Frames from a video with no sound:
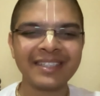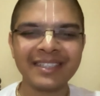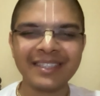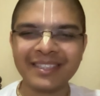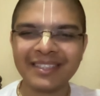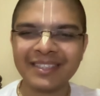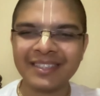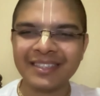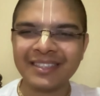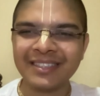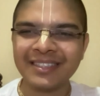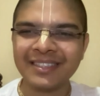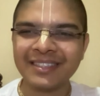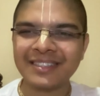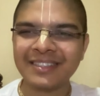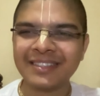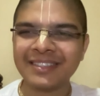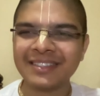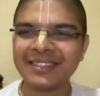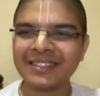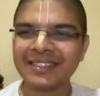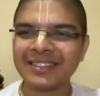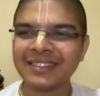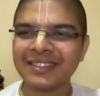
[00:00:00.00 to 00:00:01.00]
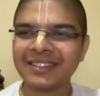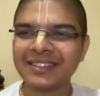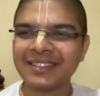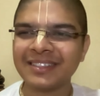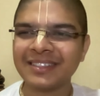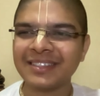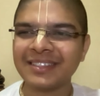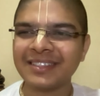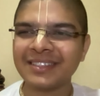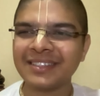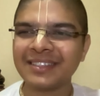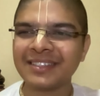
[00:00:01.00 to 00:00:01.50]

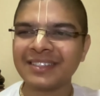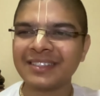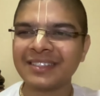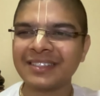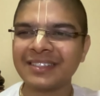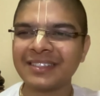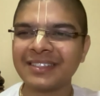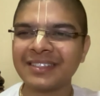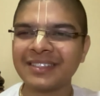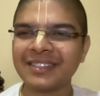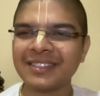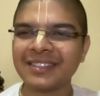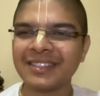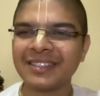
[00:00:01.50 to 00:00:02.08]
No one is speaking in this clip.